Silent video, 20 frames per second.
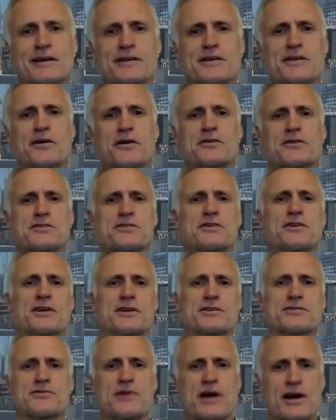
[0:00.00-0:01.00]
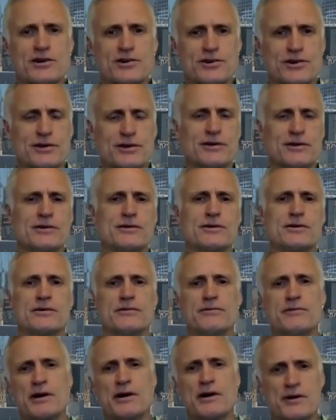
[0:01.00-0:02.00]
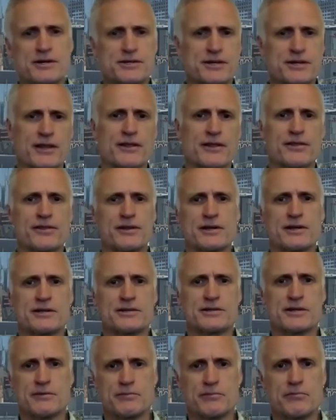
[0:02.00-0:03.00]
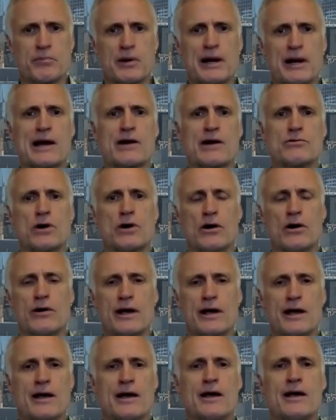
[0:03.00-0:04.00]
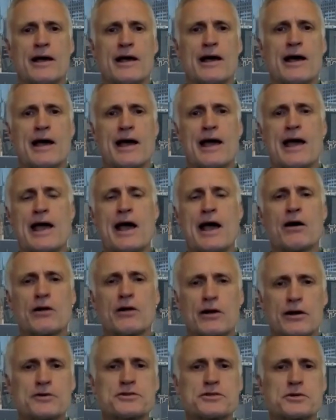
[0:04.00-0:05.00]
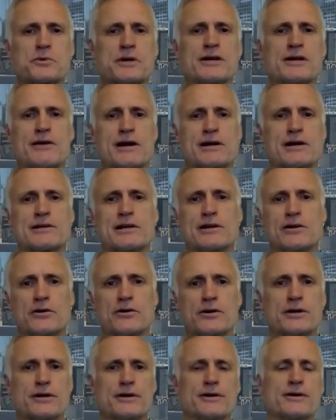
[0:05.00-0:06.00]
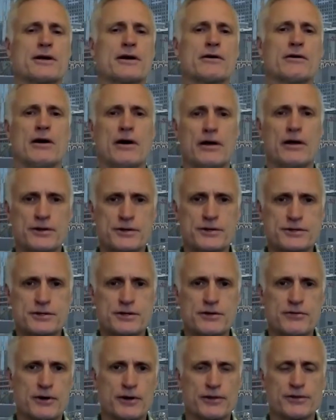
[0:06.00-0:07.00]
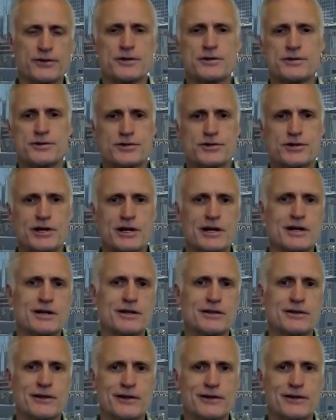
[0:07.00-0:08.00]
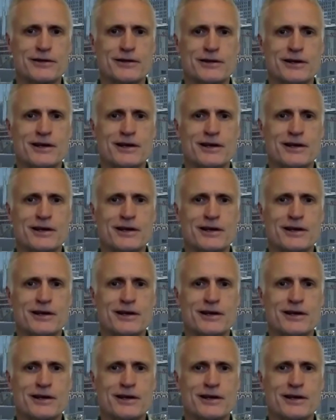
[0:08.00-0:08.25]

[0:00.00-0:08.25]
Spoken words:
your oxygen extraction, your various other things that play a role. How close are we to actually look at it and go, oh, you've got this gene that